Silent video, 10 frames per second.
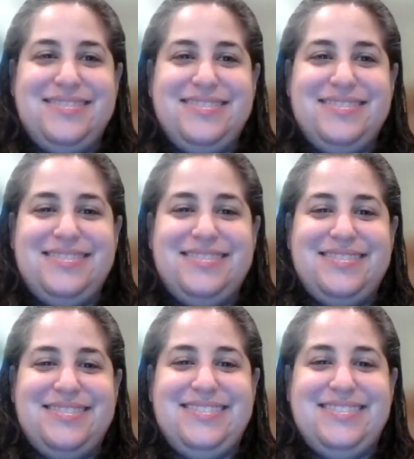
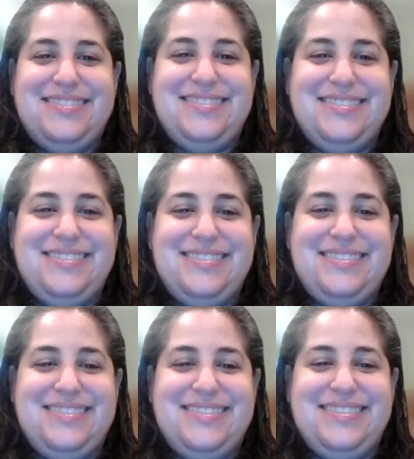
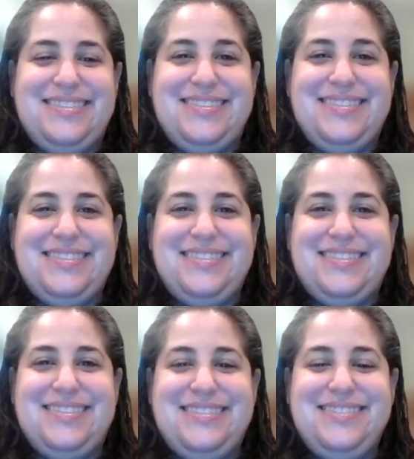
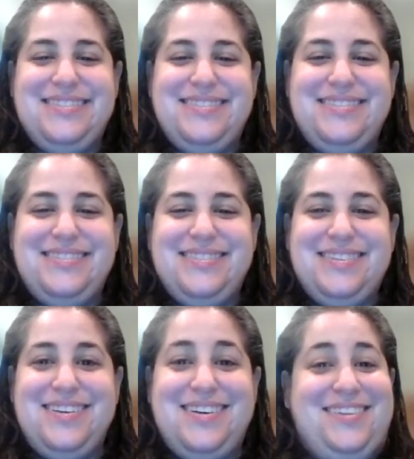
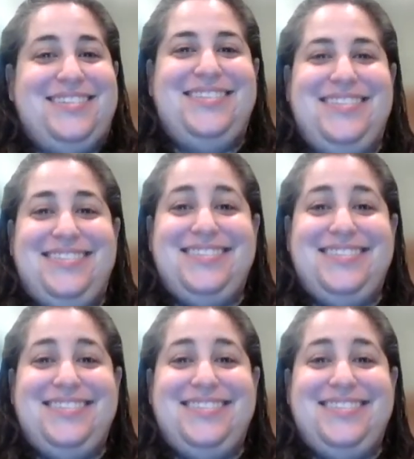(not speaking)